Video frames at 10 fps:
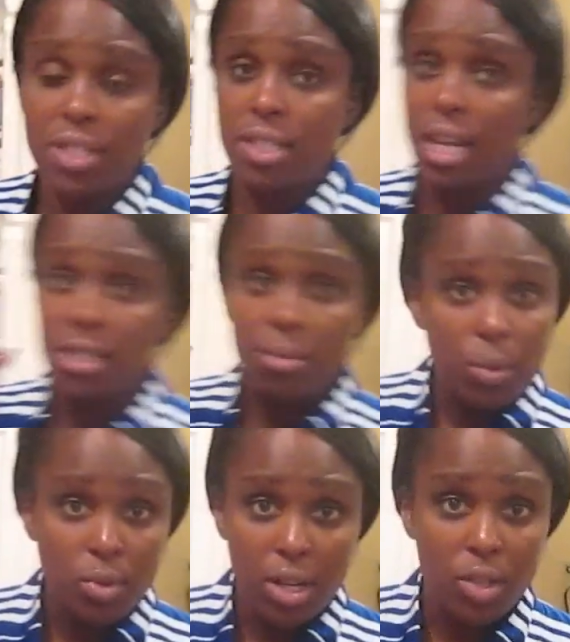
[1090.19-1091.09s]
this is not something
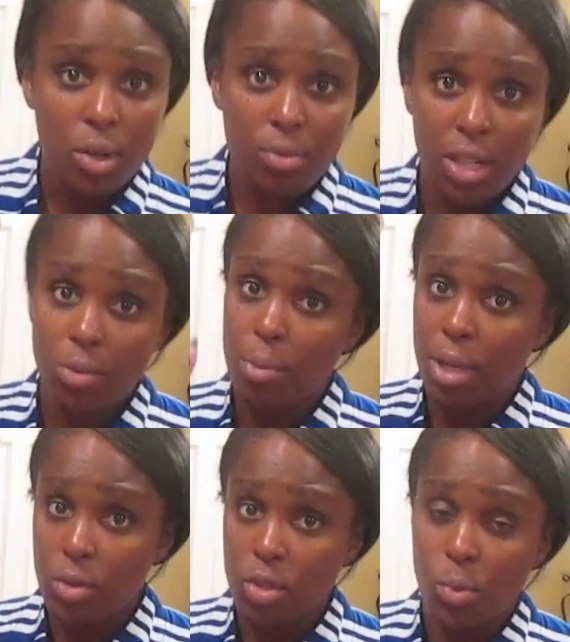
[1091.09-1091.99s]
that we're trying to do on a regular. Remember,
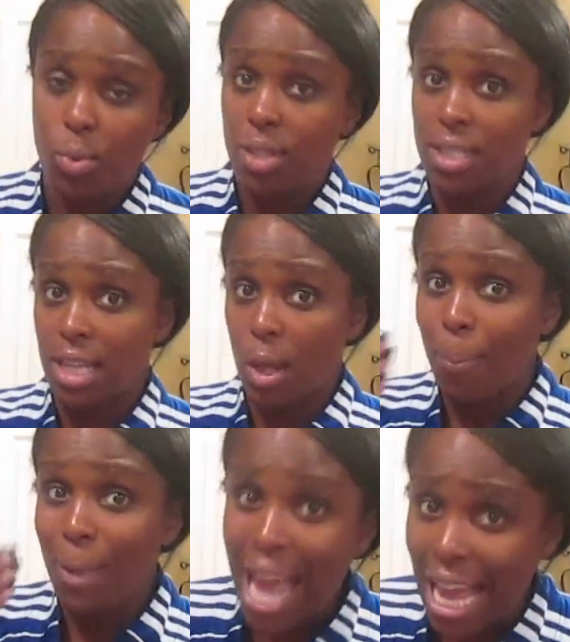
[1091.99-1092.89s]
I told you we were going to scale
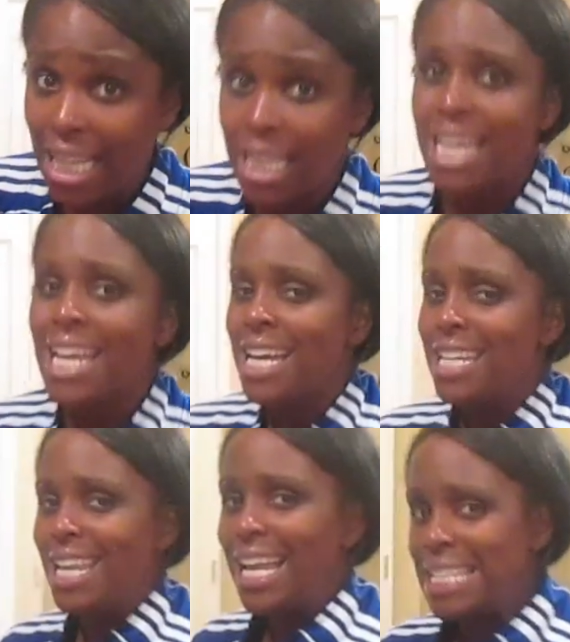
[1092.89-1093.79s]
back,
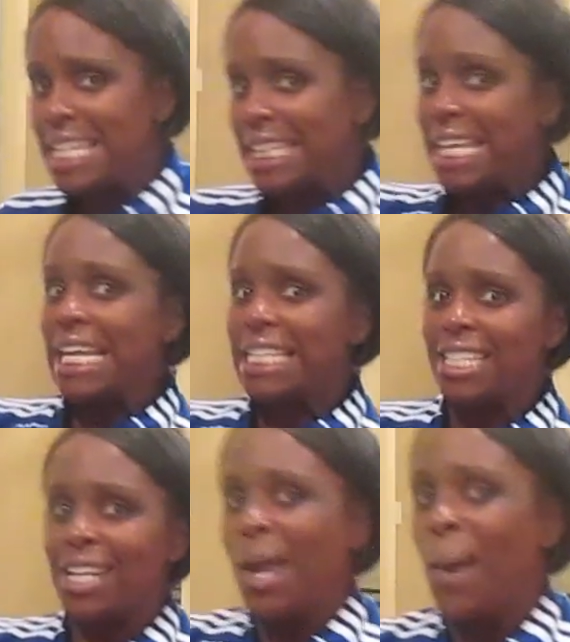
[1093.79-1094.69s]
not delete,
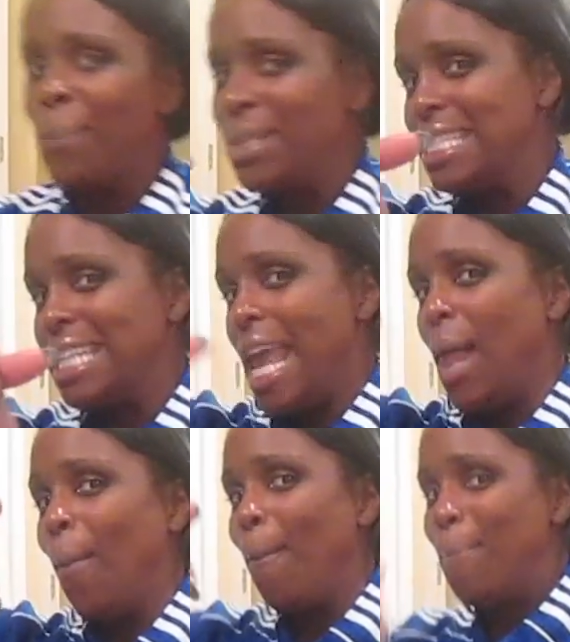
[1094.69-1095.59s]
but
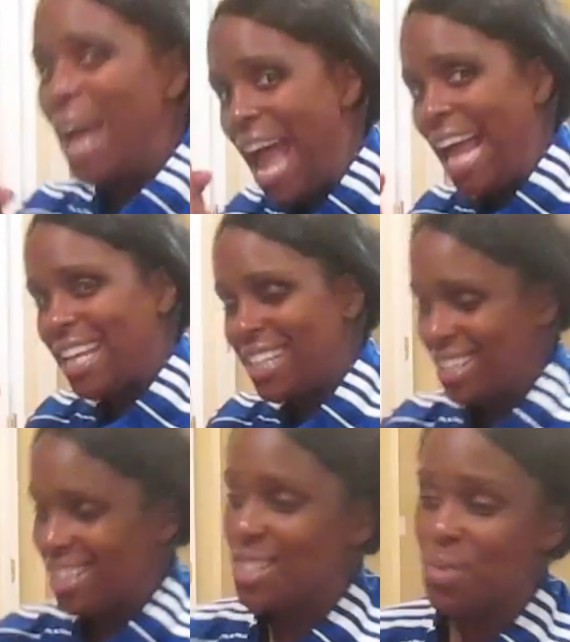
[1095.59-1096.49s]
scale back
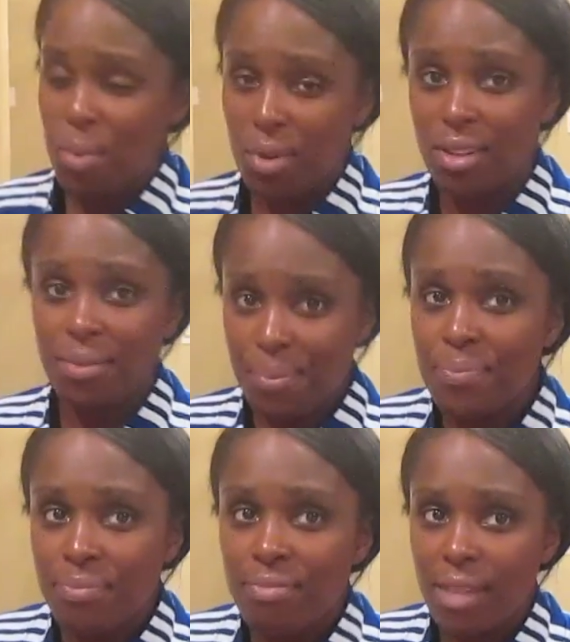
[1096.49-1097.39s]
because we were
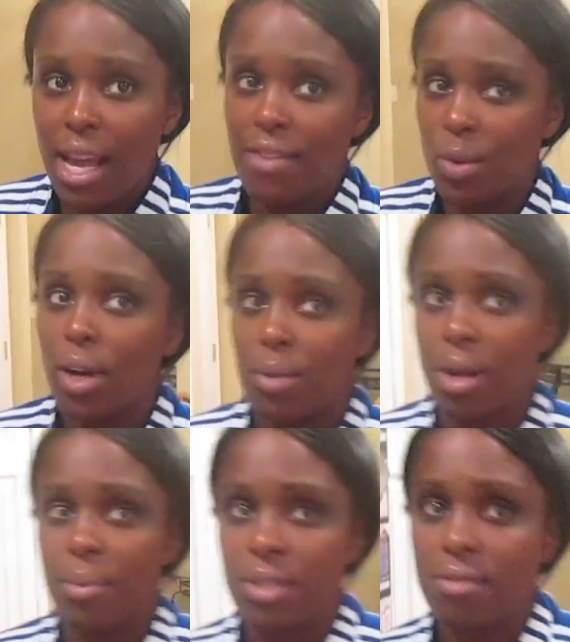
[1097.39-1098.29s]
having wine
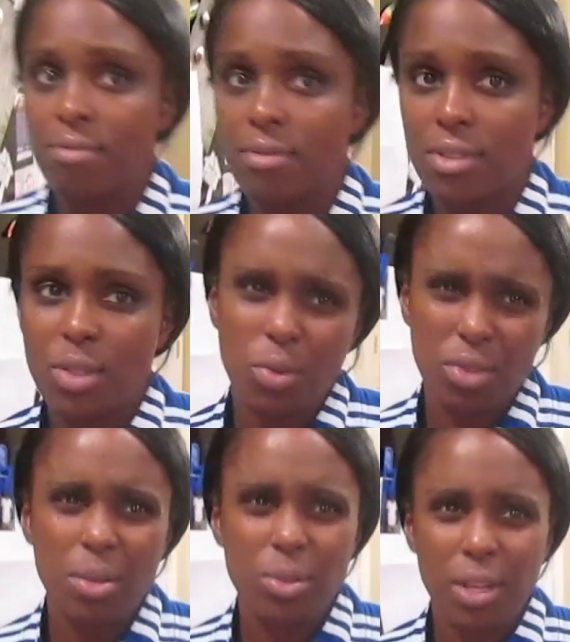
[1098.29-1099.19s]
probably two or three
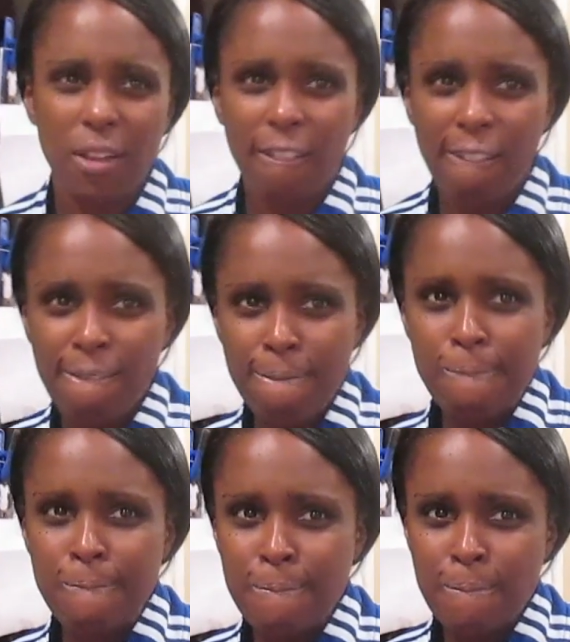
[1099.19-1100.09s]
times a week.
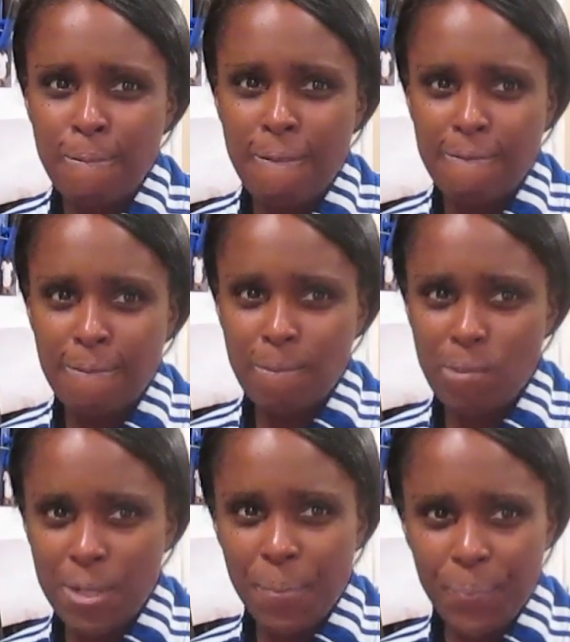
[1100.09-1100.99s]
Okay. Right.